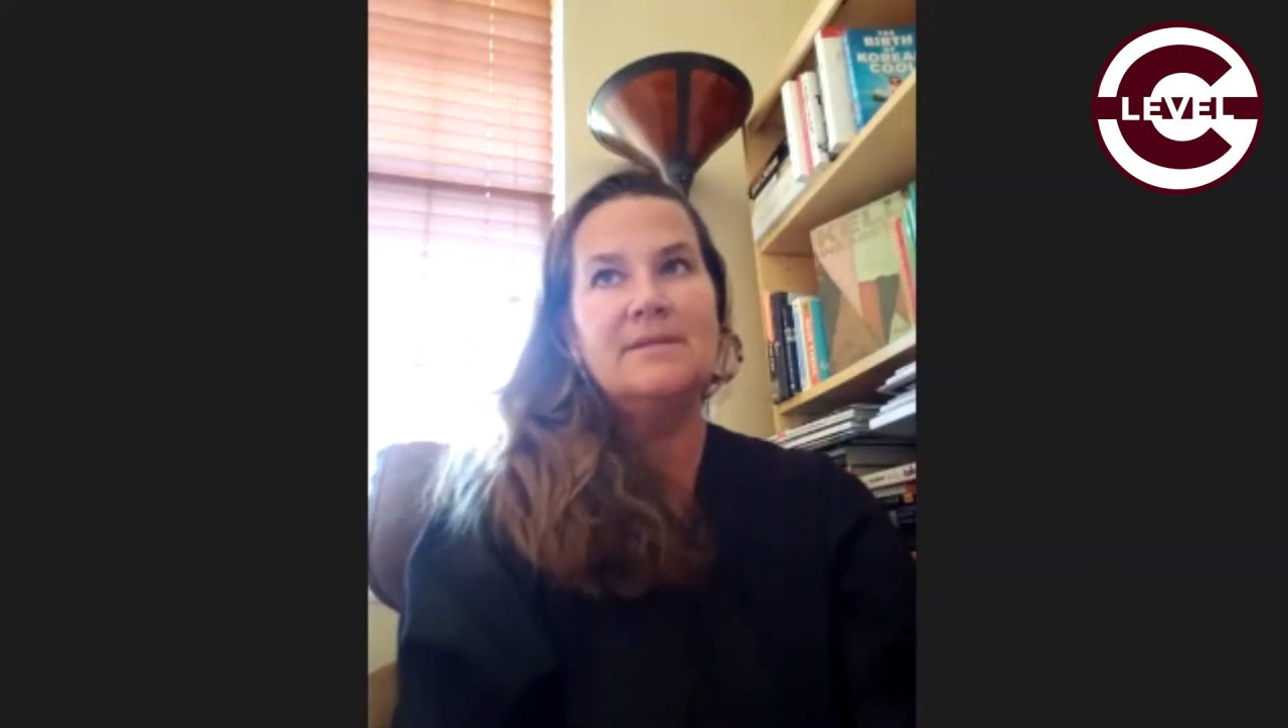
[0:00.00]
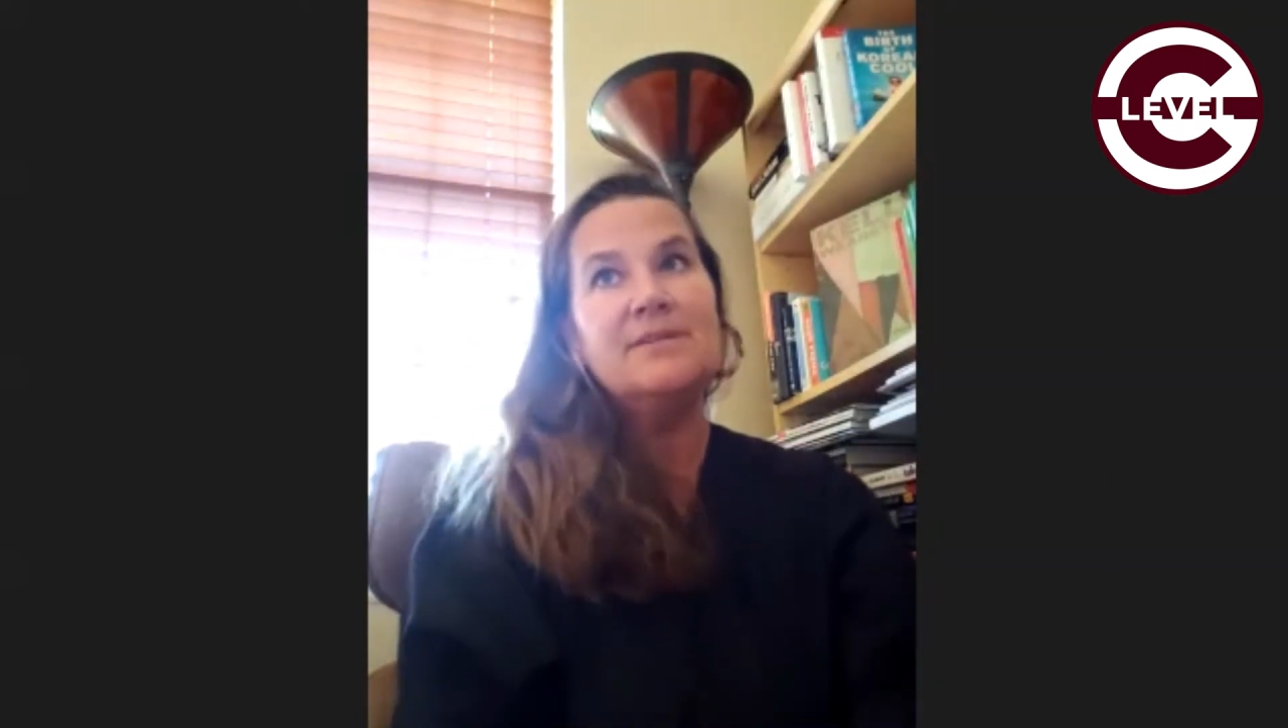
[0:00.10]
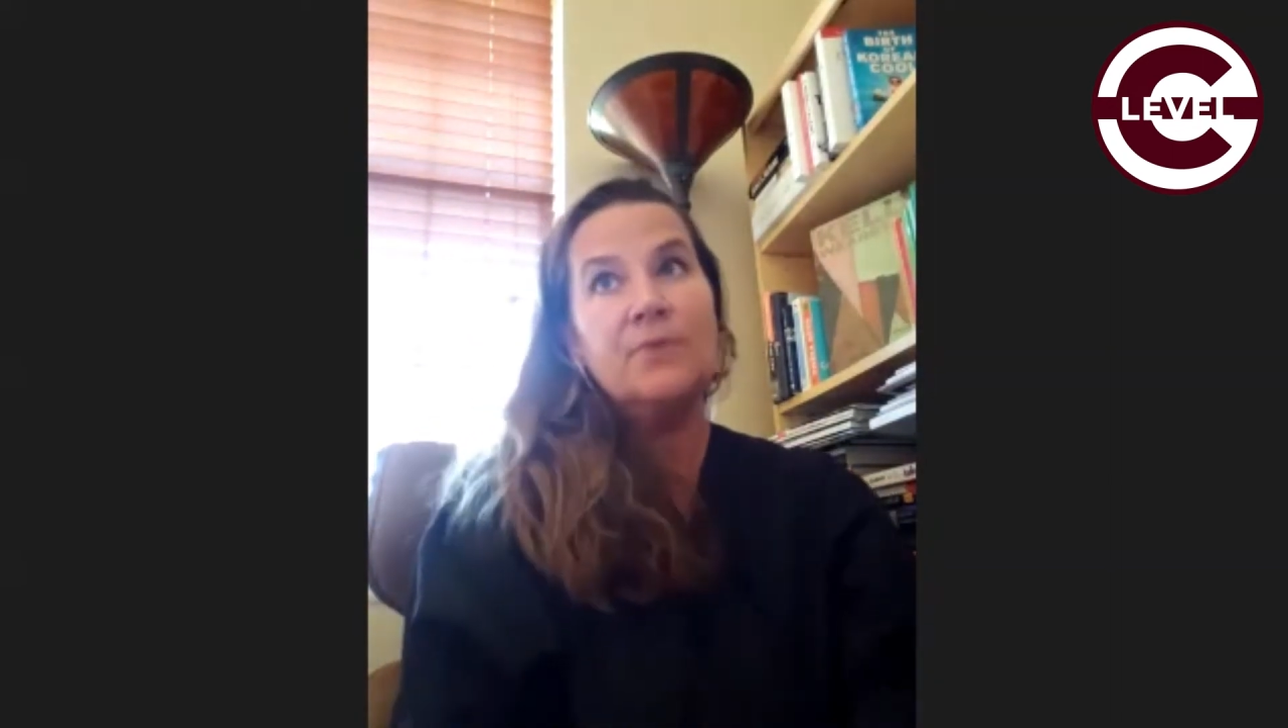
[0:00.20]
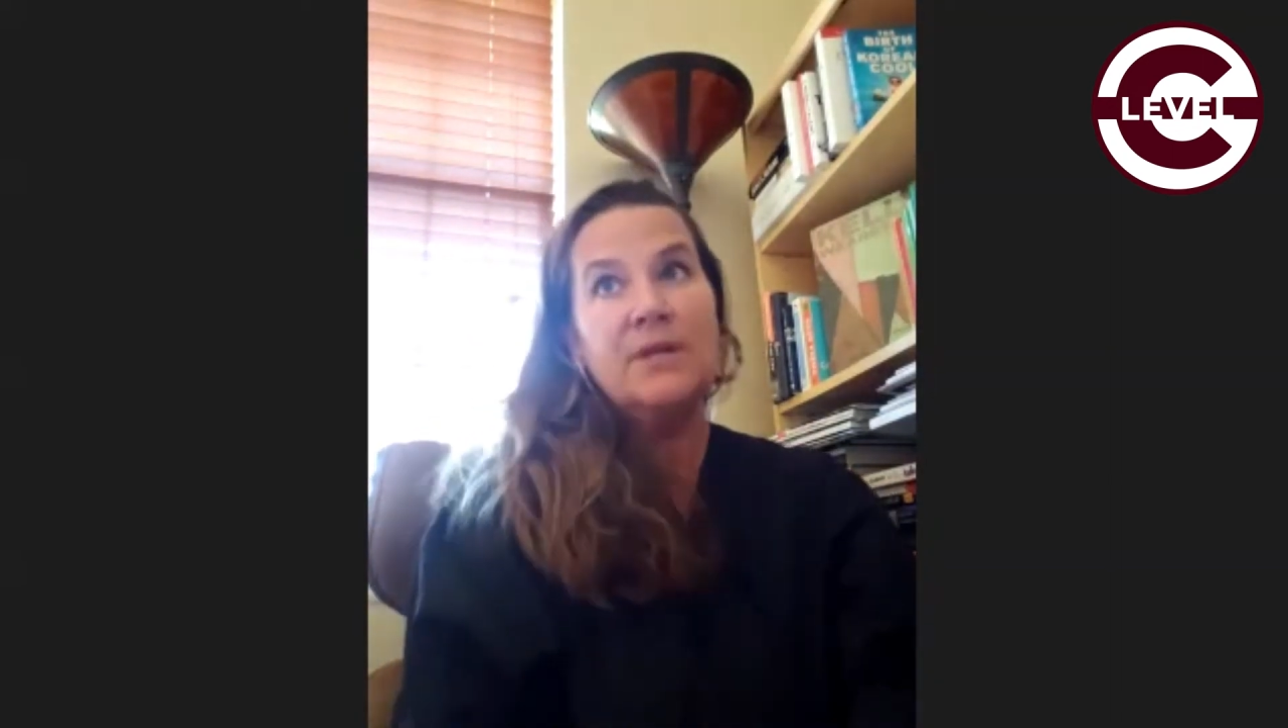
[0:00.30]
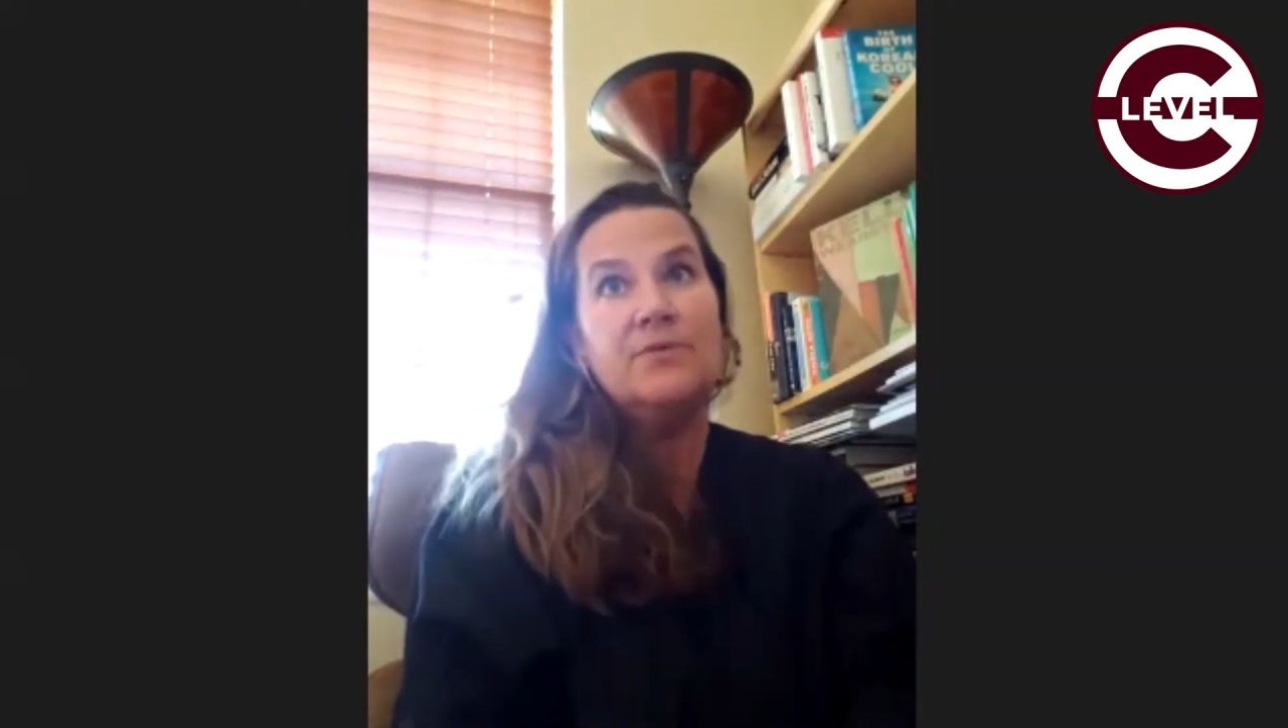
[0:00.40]
in
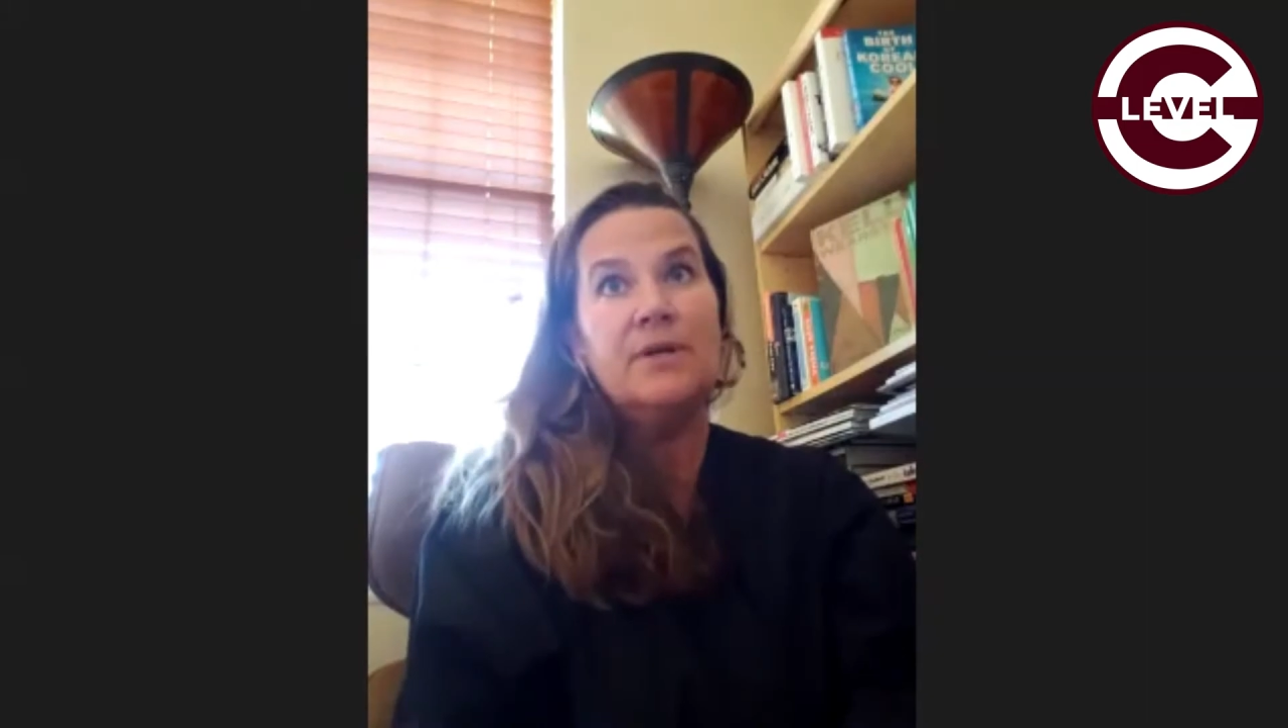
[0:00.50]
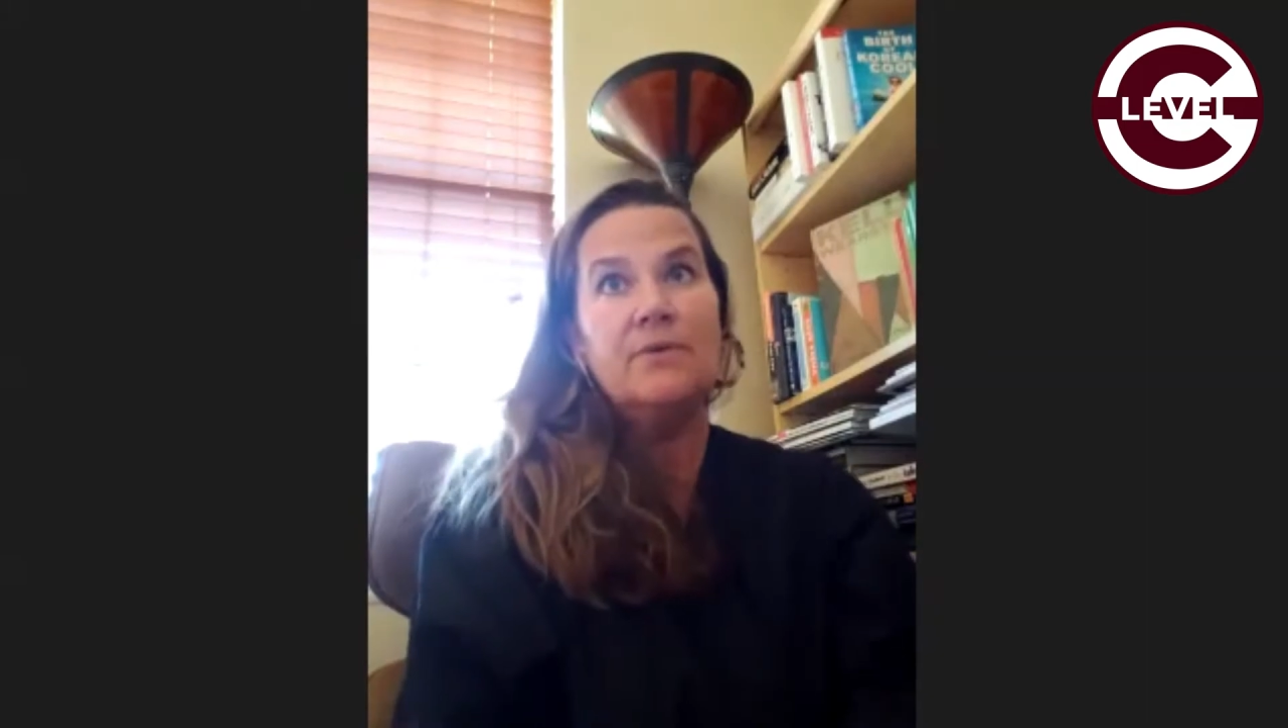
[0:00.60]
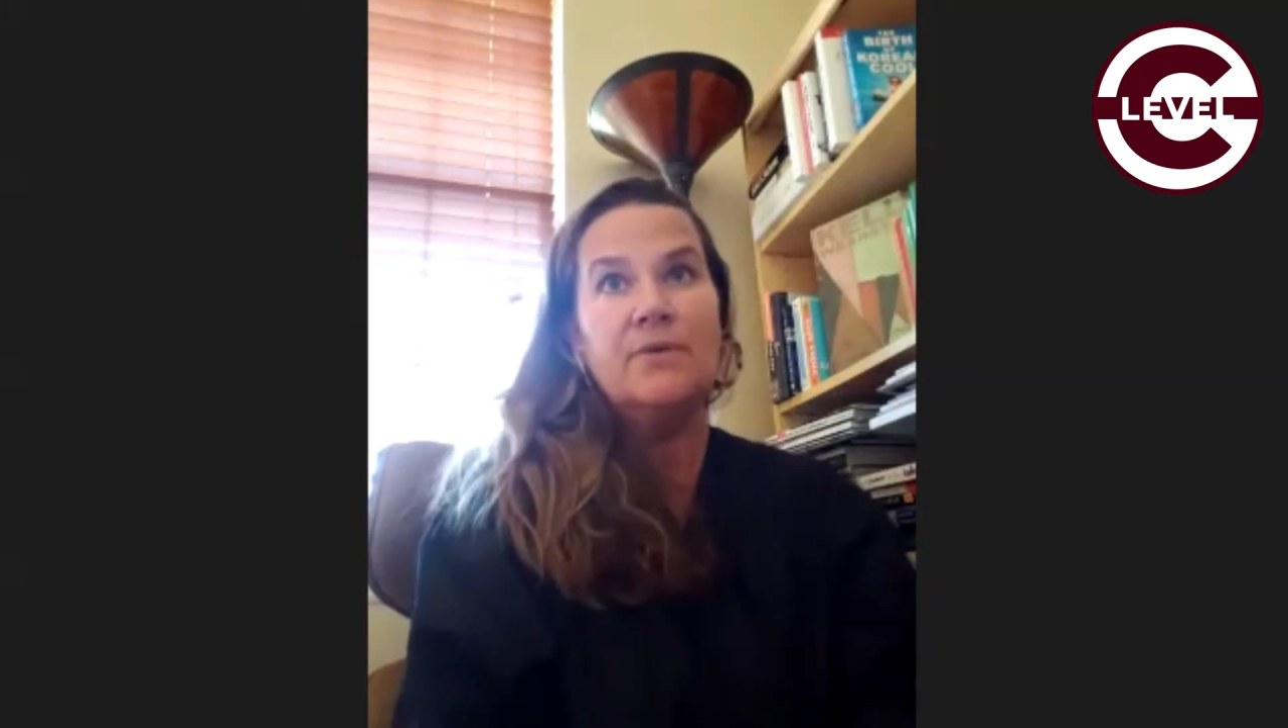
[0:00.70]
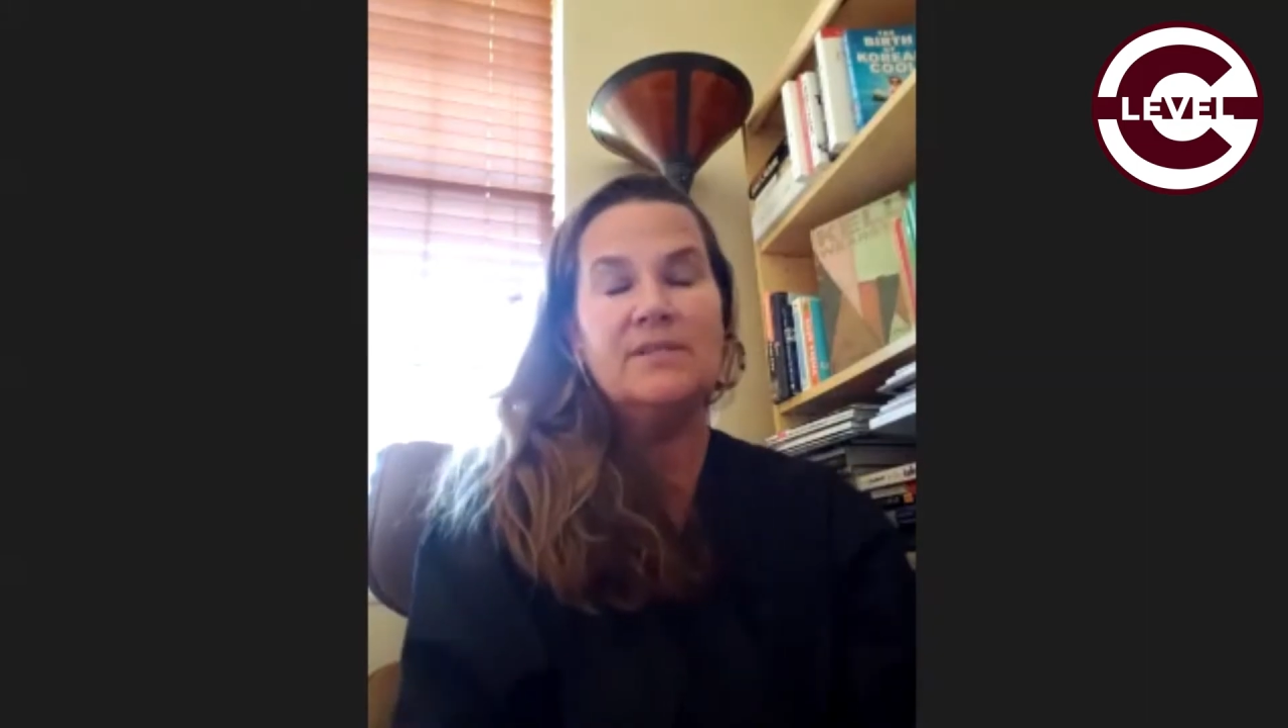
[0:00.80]
2021,